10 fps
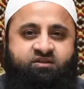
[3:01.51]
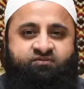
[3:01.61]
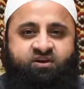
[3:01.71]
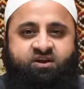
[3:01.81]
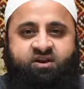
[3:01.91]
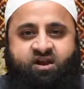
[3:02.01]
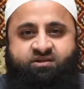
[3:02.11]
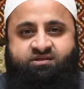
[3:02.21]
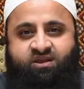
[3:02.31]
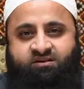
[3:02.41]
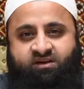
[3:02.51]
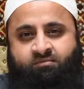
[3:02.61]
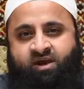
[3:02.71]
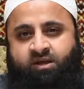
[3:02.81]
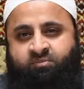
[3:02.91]
a very nice scent in
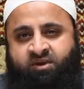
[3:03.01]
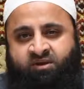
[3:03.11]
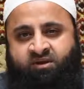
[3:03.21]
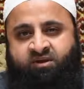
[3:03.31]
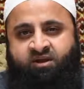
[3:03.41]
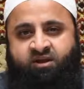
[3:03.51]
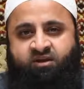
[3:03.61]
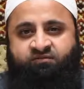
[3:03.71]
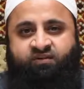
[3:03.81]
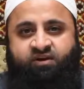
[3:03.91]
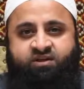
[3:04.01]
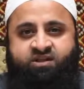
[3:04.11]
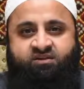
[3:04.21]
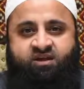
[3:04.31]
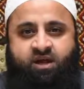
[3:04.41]
my opinion. It varies
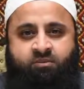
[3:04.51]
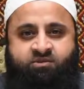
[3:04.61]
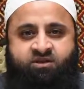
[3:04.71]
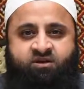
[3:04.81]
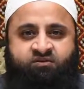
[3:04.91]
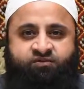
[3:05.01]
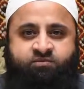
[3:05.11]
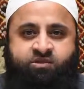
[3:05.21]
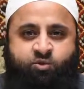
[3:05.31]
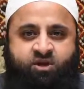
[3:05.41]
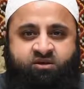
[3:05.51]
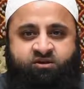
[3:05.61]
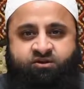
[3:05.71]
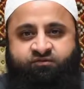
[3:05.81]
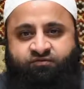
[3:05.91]
at times from
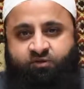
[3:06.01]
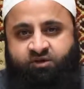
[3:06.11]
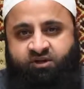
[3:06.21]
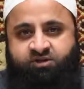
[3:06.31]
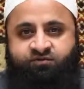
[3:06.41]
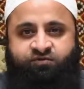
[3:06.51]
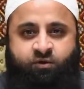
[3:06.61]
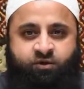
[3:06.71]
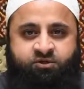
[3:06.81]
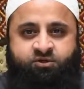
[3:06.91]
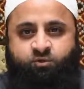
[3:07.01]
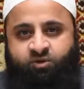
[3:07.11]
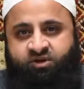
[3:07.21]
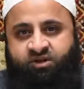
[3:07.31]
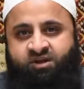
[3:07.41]
sweet to fruity to floral to
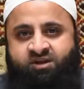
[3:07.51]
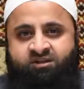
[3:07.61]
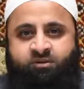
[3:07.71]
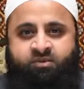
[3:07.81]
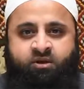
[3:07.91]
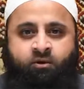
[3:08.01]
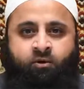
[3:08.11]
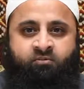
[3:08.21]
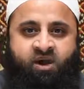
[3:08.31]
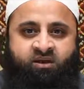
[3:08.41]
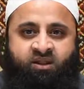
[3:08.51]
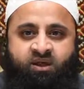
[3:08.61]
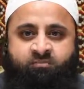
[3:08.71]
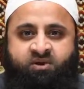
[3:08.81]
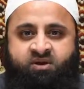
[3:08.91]
woody to being
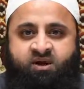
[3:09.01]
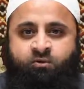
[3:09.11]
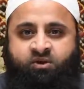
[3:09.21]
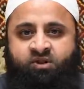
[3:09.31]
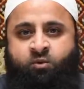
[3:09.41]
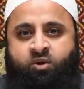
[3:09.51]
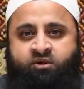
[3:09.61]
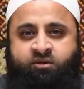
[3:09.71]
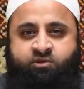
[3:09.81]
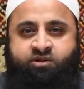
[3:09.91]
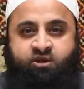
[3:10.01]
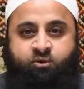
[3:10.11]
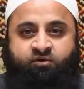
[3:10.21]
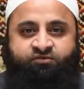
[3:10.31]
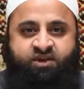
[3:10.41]
gourmand-like, but not really one of those
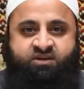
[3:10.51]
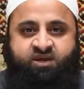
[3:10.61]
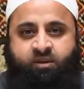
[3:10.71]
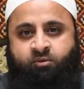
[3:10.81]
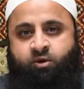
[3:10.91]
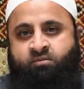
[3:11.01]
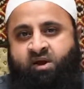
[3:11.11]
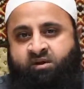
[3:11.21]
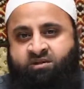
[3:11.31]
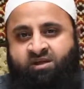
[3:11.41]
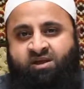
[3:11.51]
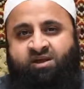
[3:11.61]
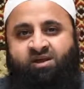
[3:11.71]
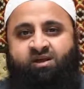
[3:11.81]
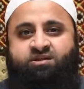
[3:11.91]
in-your-face type gourmands.
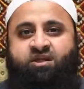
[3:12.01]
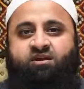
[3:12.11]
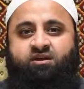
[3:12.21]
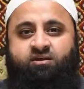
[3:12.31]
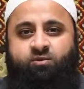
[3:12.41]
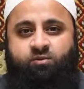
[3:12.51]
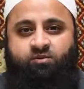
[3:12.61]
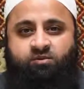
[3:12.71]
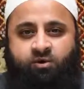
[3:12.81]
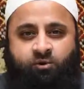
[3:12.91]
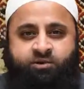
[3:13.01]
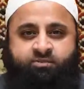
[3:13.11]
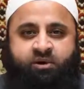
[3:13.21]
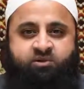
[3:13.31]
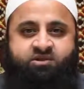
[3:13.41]
It's like a new note
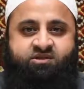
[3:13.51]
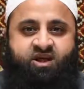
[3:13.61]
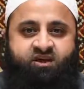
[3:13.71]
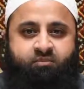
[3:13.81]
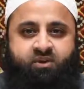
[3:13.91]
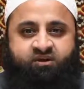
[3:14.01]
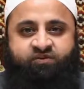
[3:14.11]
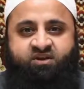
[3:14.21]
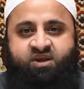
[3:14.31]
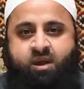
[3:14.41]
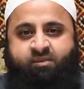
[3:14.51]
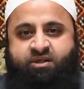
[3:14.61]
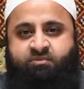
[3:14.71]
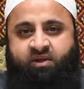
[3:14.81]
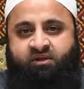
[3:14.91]
sprouts its head up every time I
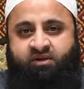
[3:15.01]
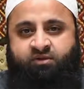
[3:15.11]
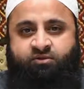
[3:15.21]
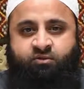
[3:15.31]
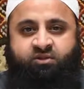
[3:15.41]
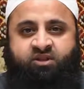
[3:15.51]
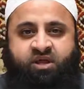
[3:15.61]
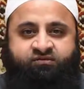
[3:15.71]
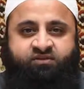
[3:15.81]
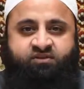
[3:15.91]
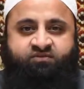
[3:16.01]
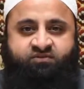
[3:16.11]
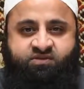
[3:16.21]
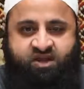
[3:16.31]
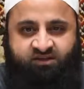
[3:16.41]
smelled it through the life of this
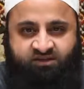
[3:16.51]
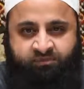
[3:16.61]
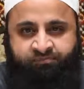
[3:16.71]
scent.